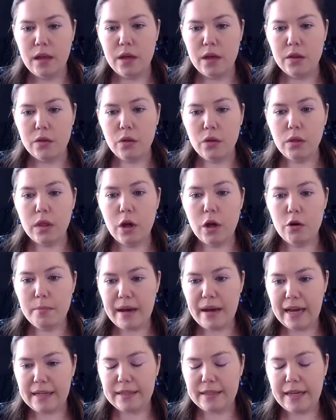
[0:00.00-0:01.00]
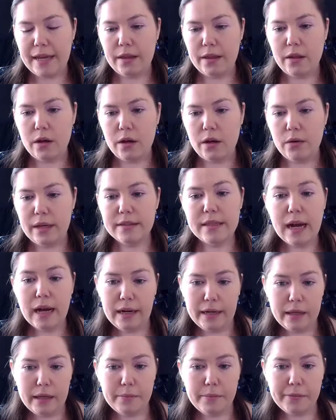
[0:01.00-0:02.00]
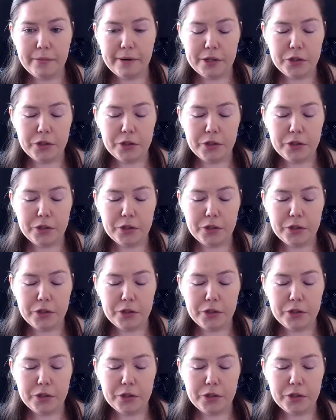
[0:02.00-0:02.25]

The low mass halo is not in pressure